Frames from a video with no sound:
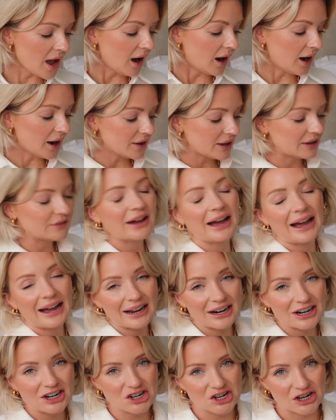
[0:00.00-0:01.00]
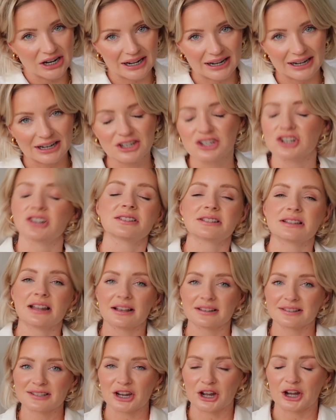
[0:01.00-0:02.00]
I have actually just
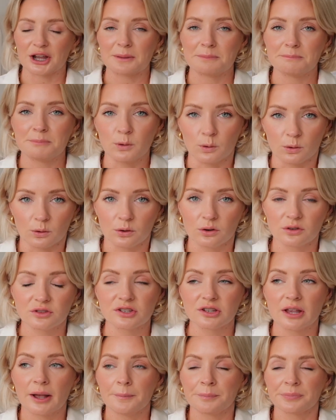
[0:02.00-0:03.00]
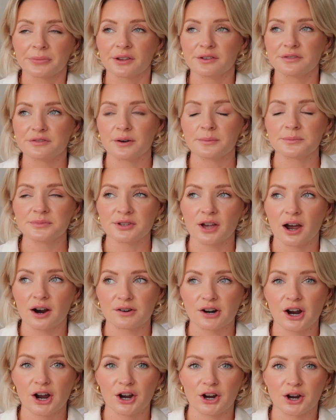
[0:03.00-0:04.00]
last night bought from
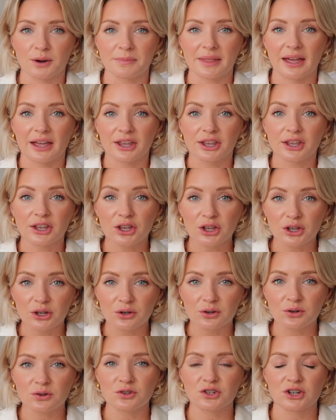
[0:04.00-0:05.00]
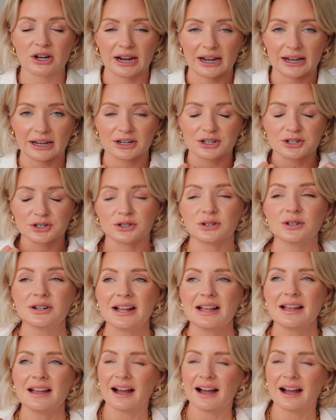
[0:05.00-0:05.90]
Zara Home that huge candle.